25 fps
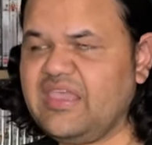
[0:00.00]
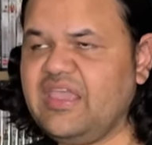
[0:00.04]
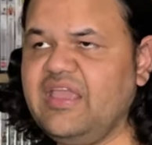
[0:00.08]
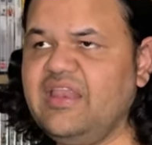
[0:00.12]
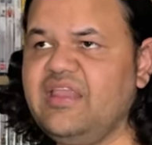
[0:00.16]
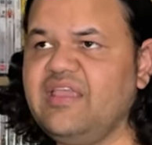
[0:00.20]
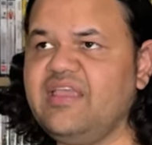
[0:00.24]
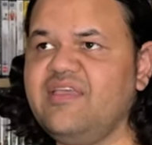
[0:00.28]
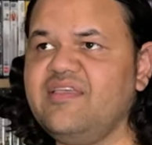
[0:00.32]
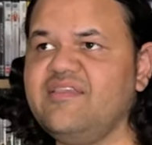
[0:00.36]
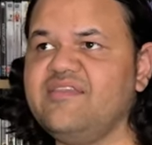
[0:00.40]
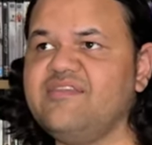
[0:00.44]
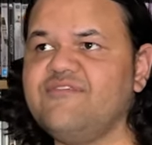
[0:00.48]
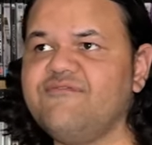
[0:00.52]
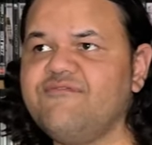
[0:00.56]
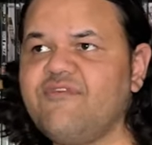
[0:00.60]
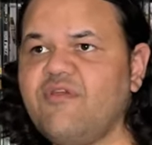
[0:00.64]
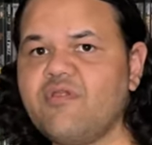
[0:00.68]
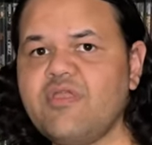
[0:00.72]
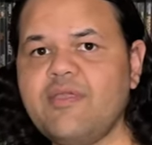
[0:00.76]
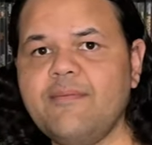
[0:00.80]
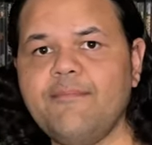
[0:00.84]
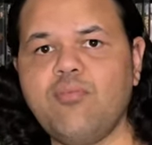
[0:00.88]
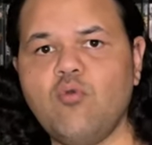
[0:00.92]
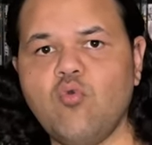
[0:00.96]
it is
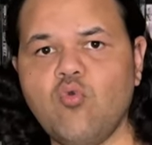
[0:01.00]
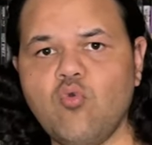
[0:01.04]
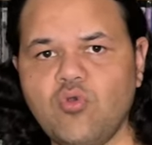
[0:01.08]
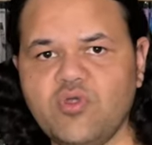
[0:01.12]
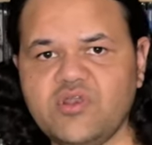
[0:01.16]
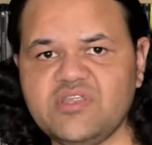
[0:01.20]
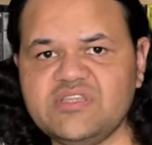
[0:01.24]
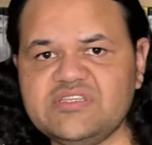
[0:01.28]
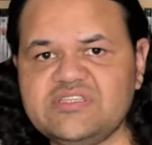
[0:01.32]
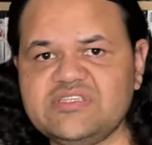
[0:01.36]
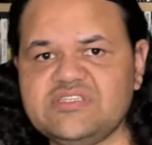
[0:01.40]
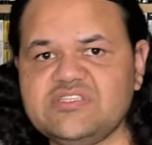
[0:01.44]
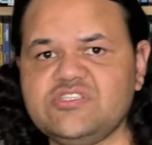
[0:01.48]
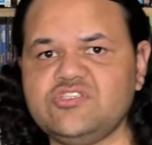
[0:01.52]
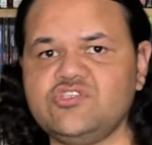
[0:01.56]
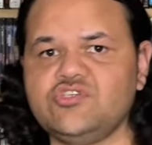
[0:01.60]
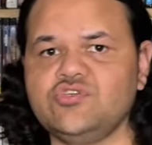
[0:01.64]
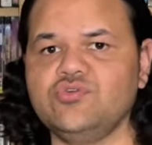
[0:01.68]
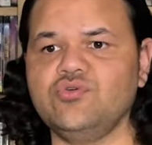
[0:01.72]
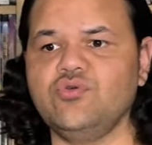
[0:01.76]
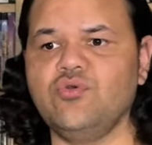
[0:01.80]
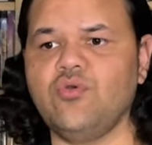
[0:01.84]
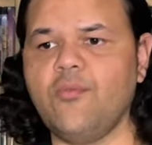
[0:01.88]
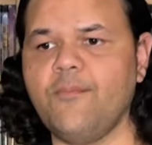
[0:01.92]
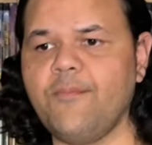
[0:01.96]
very important
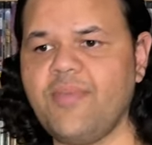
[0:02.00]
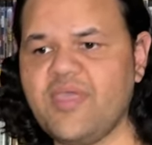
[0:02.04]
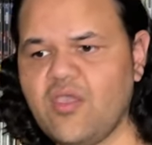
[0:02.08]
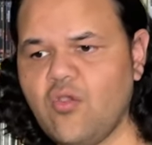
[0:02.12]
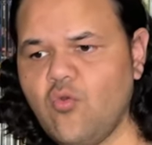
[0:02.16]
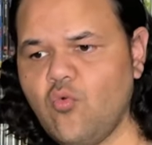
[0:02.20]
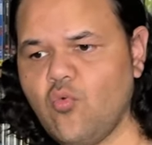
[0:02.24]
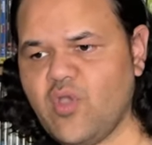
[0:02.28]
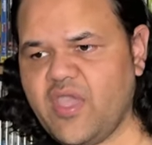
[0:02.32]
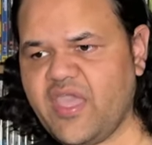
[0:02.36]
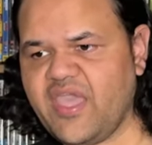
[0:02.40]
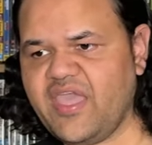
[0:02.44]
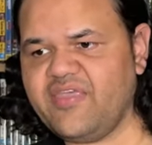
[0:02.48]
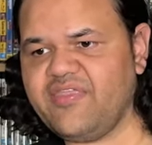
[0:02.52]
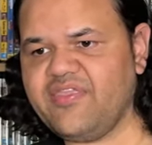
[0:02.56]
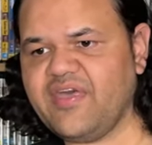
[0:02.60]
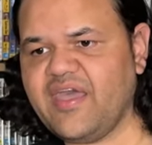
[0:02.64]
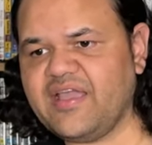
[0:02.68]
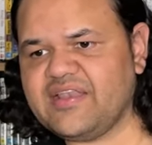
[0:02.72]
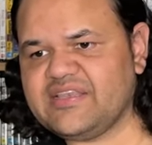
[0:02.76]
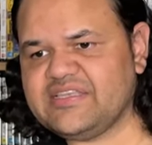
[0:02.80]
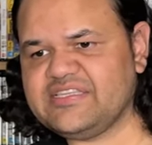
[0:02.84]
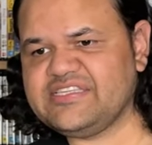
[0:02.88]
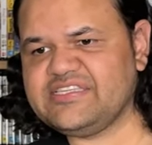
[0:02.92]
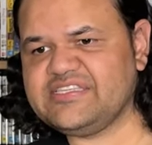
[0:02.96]
to be aware
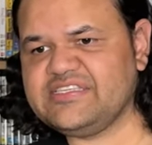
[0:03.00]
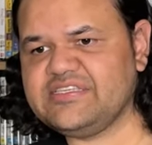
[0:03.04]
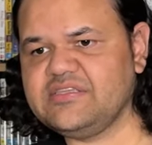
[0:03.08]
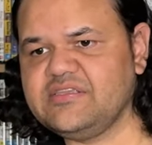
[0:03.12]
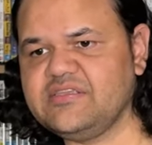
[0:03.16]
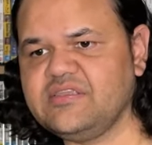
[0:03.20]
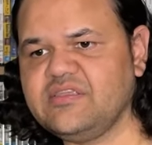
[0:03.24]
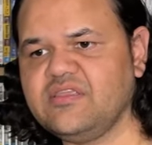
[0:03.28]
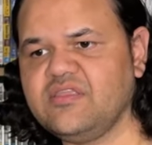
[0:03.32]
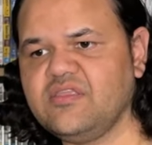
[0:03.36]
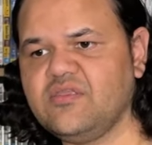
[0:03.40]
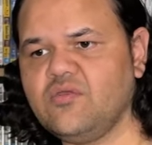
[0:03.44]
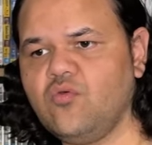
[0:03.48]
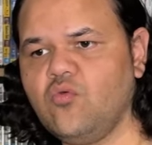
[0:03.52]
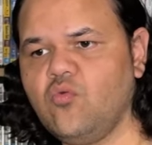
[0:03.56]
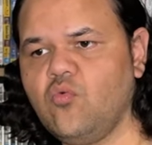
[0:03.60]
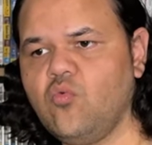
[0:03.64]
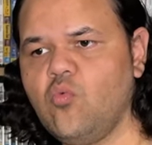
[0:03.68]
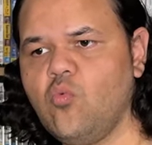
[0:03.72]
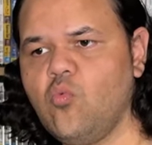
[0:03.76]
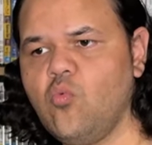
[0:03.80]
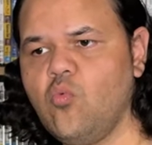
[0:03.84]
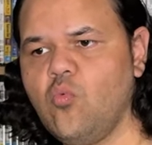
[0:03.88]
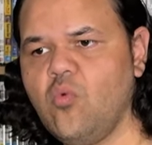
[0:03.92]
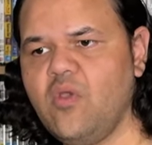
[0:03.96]
that
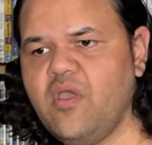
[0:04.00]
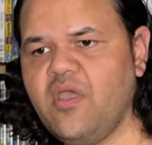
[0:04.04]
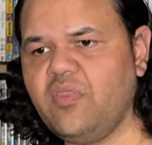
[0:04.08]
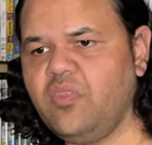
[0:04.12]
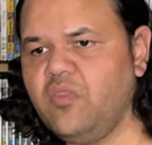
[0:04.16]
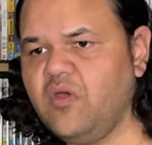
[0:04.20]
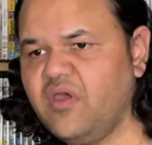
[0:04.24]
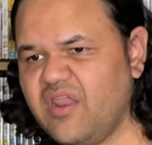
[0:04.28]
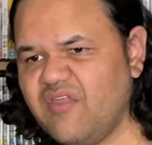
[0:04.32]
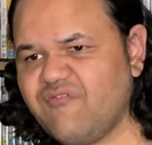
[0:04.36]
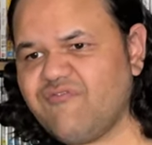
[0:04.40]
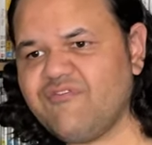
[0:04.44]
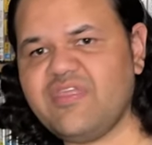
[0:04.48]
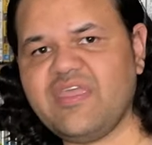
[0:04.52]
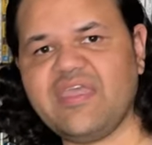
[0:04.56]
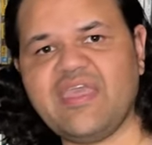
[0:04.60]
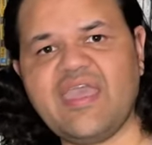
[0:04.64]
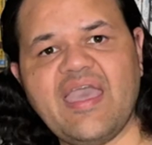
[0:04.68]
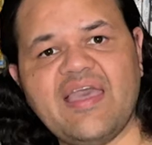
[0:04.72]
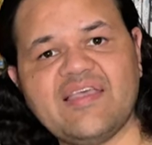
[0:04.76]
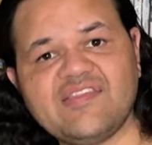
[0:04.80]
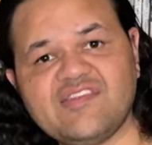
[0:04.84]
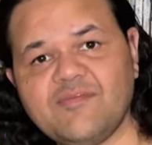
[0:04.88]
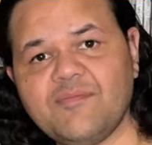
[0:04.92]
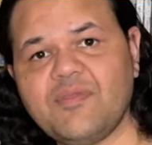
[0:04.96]
not
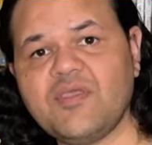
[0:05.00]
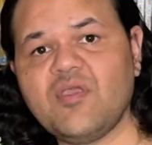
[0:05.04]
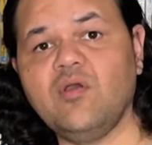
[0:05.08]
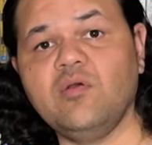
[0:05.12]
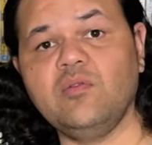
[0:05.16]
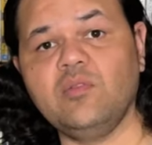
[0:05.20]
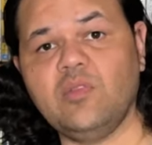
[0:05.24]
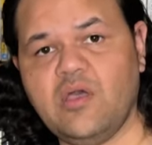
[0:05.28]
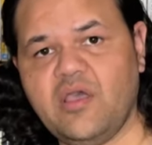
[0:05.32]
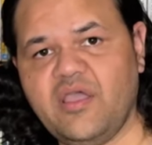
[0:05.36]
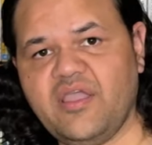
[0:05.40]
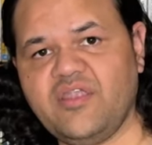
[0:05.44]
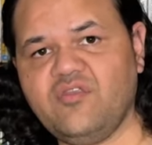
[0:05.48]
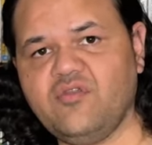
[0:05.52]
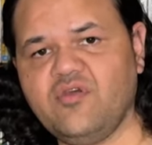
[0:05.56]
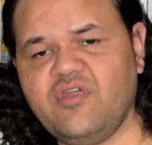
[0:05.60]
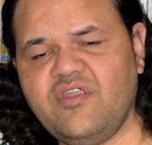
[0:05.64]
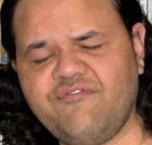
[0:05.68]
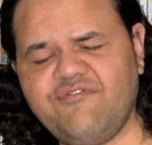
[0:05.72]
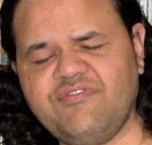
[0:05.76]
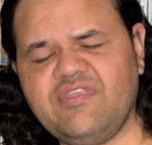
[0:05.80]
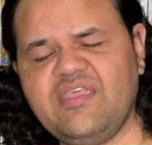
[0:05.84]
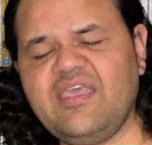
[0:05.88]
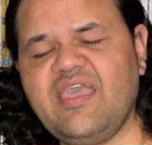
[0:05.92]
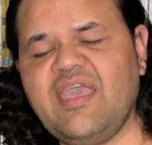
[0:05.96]
everything has to be online.
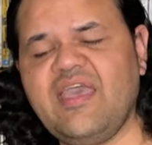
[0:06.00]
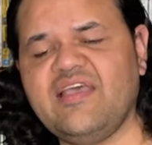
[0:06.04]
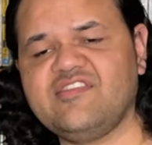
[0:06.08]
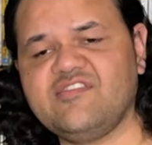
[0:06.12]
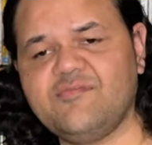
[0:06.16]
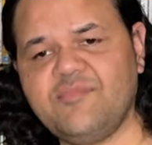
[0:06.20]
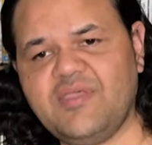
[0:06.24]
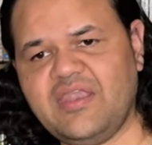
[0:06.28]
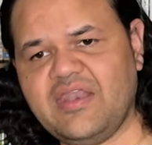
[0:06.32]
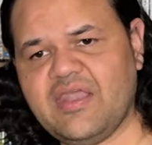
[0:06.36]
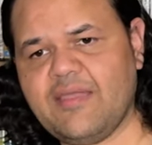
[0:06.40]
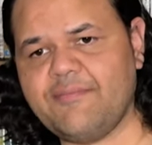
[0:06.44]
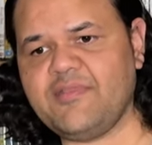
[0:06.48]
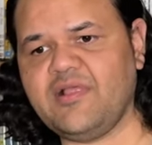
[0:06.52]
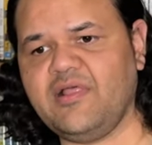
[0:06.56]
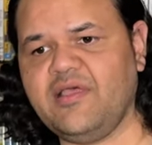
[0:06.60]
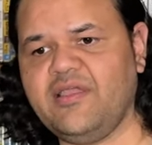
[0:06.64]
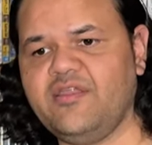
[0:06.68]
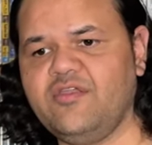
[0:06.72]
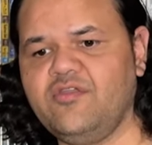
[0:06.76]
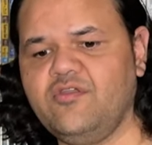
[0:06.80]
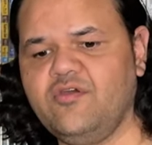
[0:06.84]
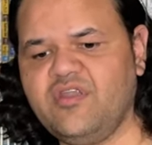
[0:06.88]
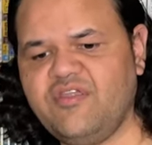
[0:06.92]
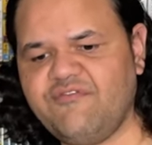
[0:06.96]
Not everything has to be an
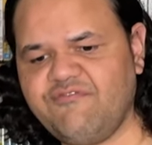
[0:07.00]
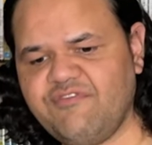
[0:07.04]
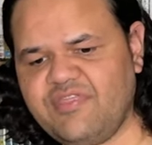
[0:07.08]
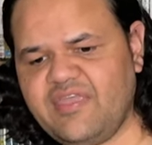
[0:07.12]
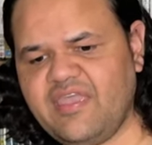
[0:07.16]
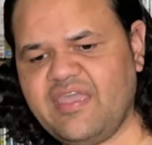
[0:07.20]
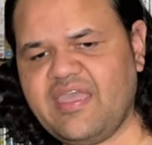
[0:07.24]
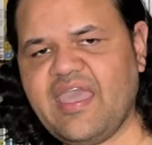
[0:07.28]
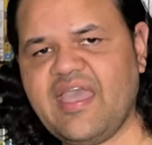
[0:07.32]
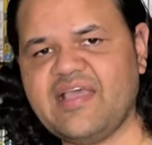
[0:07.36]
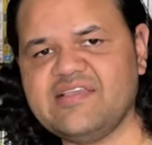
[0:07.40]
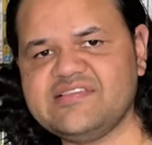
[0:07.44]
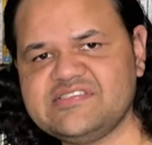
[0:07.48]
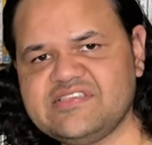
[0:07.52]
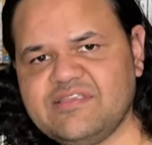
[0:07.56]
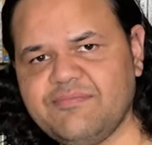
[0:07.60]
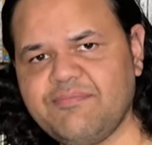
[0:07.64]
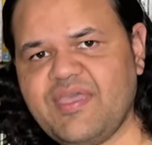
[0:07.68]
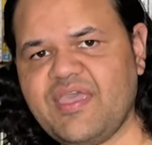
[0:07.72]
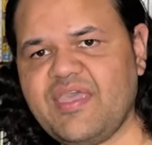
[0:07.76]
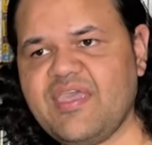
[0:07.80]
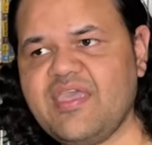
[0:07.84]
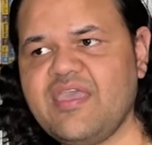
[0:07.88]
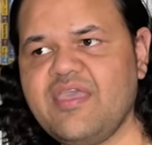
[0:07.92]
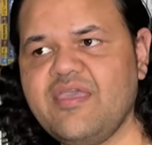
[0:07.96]
emulator. Not everything has to
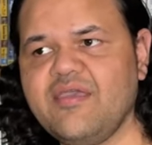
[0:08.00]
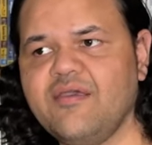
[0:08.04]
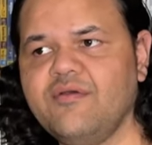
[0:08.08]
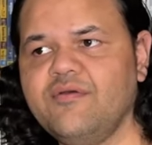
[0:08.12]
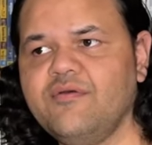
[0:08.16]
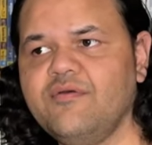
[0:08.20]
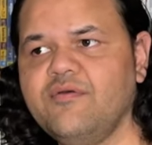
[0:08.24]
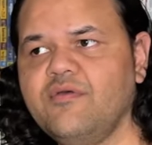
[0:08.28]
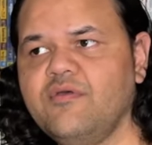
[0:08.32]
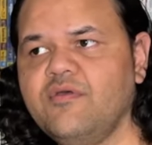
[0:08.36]
be